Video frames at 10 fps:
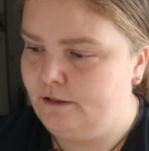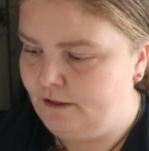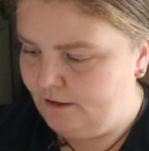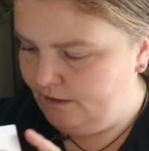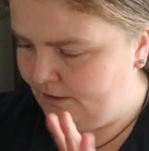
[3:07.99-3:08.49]

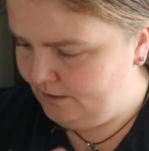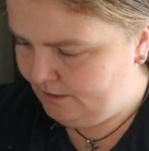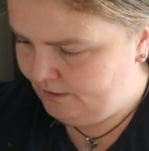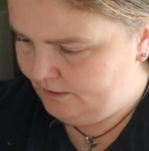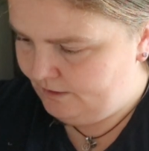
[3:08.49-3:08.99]

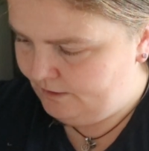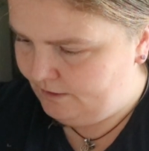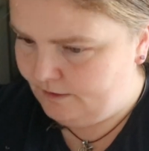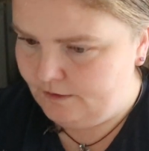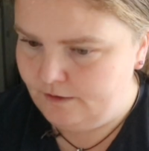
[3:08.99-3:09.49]

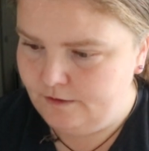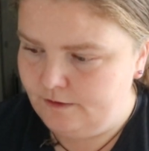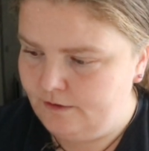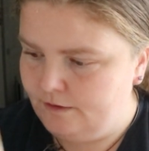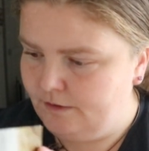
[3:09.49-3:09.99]

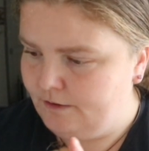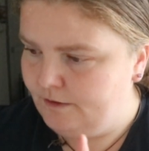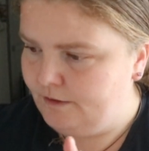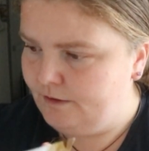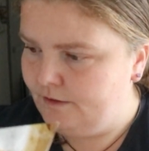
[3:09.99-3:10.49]
(no one is talking)